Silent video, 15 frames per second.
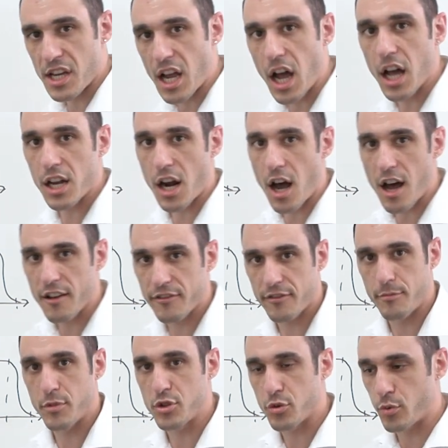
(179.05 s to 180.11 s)
the
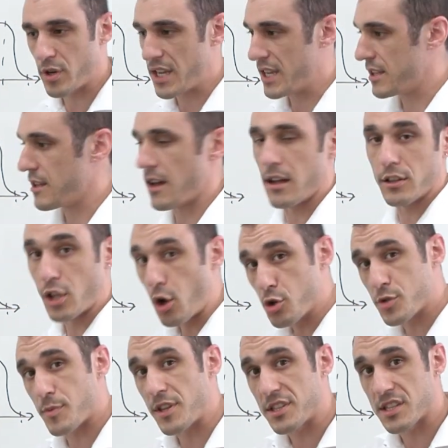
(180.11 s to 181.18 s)
cutoff between a low
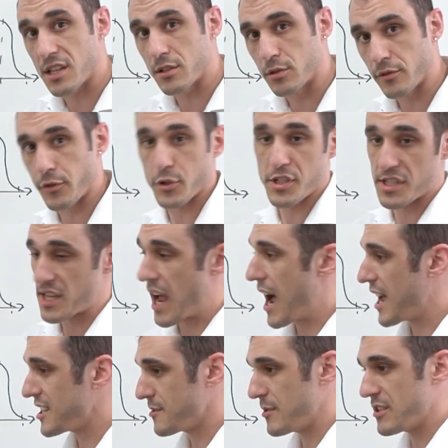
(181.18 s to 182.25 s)
speed signal versus a
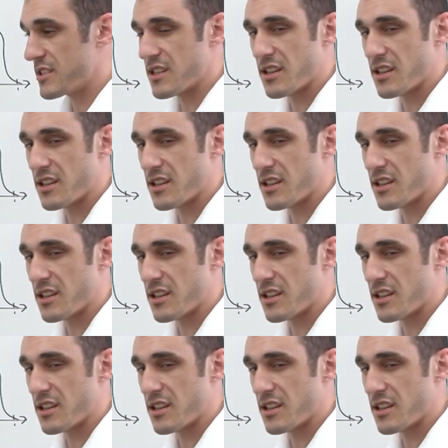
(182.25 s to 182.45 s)
high speed